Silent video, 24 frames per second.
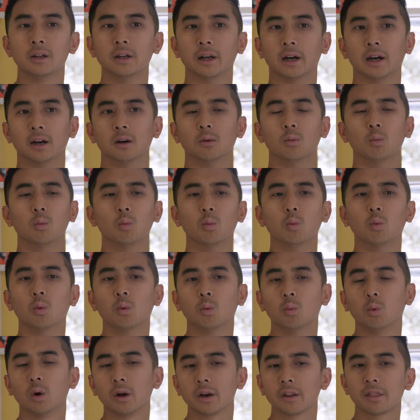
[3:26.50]
Yeah.
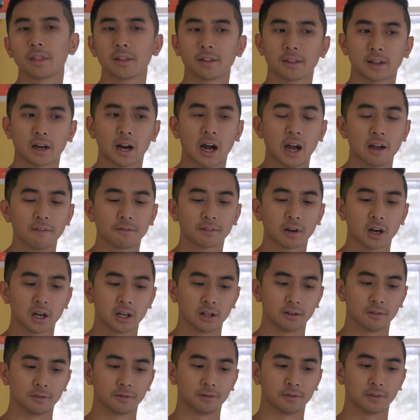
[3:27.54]
One thing that I've
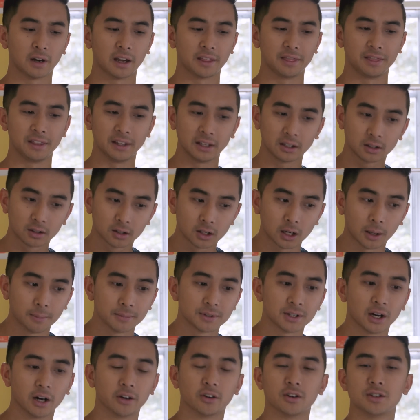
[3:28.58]
kind of, I think, come
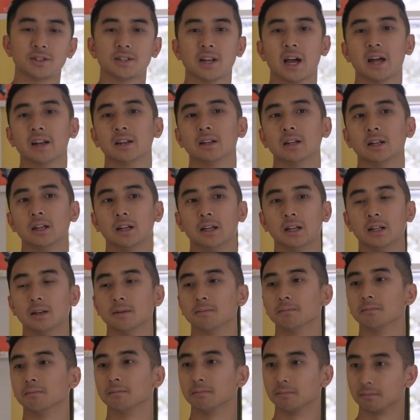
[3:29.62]
to understand
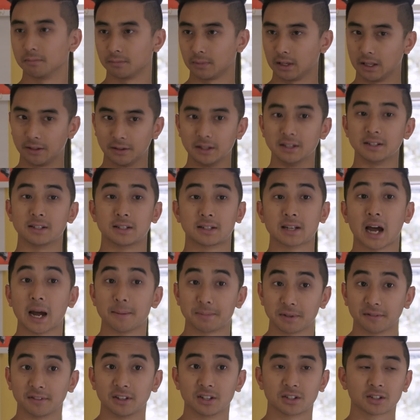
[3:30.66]
in these
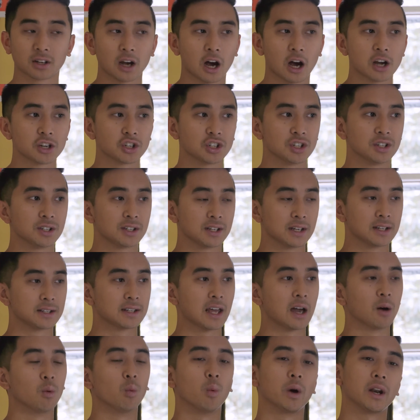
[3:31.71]
types of discussions is
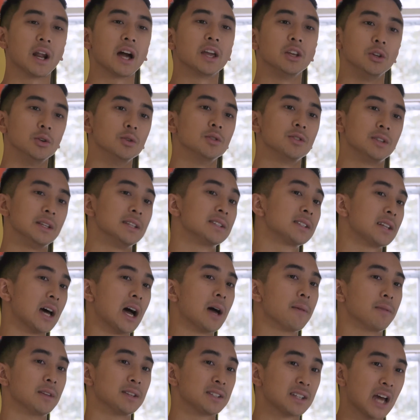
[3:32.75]
that when I use this
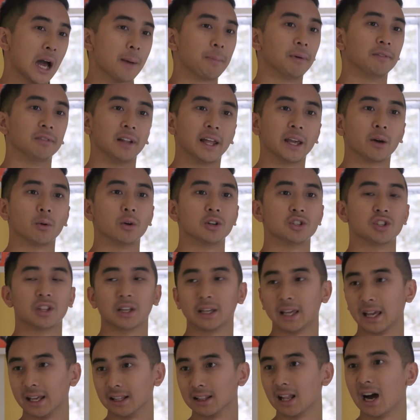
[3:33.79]
type of language, the
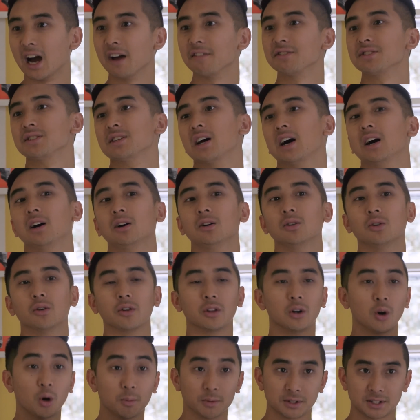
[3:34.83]
gay lifestyle or
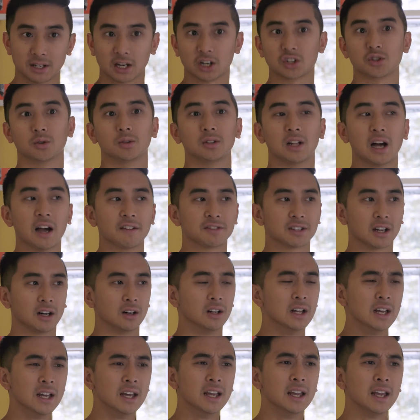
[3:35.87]
the homosexual
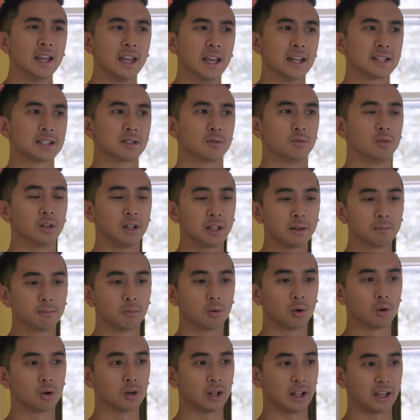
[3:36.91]
lifestyle, it's really
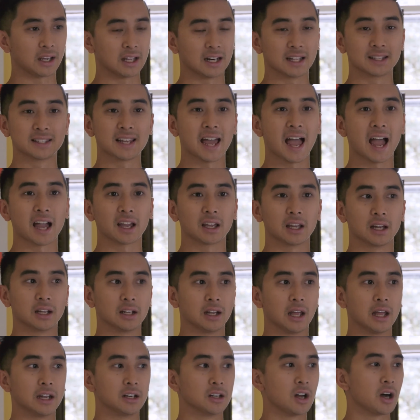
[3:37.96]
more like an attack
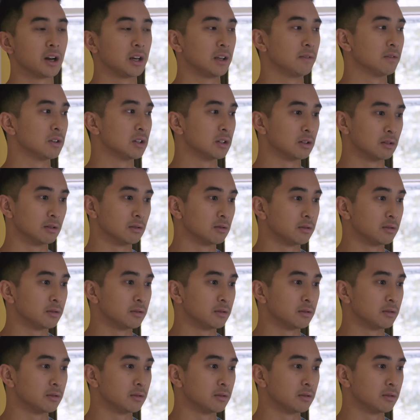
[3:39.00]
at not even